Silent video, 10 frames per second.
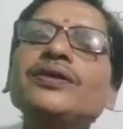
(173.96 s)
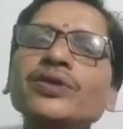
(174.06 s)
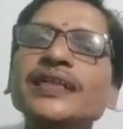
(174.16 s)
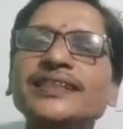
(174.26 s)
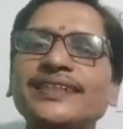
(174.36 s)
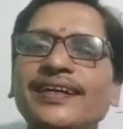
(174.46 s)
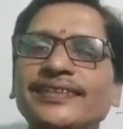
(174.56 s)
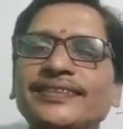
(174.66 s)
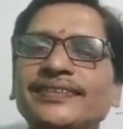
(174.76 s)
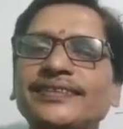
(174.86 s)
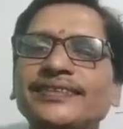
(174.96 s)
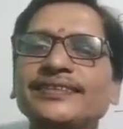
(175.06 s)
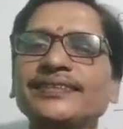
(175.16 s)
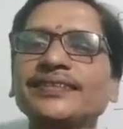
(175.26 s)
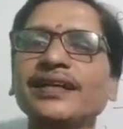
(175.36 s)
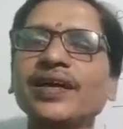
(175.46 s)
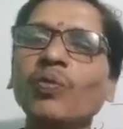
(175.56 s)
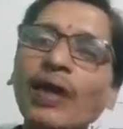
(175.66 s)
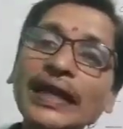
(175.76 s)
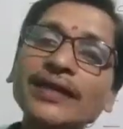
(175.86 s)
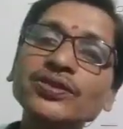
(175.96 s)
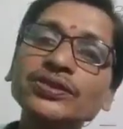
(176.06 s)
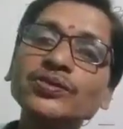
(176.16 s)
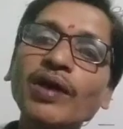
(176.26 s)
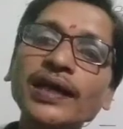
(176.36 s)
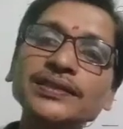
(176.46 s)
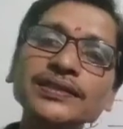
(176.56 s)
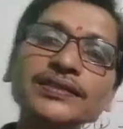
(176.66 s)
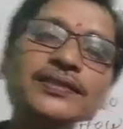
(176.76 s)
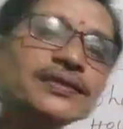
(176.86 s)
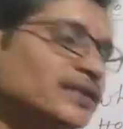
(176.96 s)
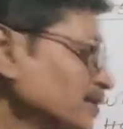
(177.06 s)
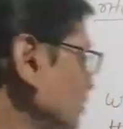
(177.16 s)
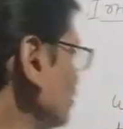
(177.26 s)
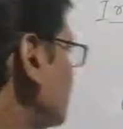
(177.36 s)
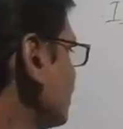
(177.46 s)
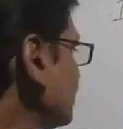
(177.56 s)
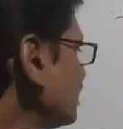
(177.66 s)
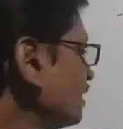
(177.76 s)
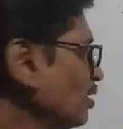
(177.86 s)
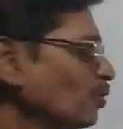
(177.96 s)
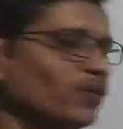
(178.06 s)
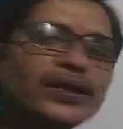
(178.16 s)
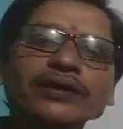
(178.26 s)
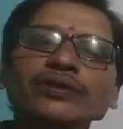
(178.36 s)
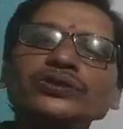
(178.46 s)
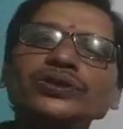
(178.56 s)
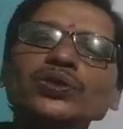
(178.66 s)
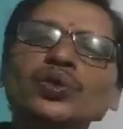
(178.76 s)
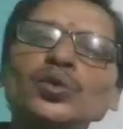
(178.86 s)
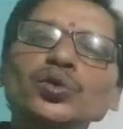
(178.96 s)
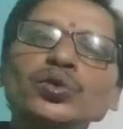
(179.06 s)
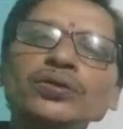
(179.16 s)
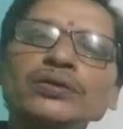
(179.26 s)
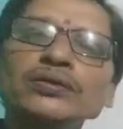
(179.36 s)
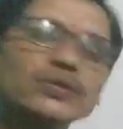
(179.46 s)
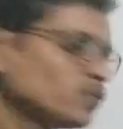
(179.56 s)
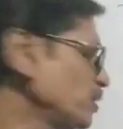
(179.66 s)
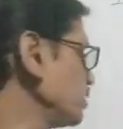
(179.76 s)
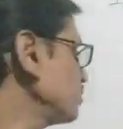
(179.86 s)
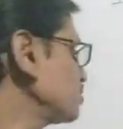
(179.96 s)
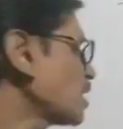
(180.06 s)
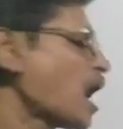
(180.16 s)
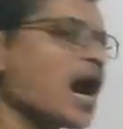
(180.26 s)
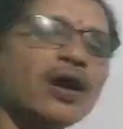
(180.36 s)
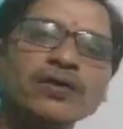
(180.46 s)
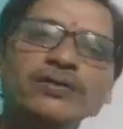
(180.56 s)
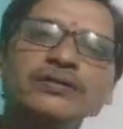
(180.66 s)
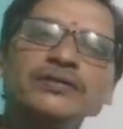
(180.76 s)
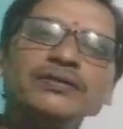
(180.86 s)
to discuss. What are those words? You see, we use who, we use how,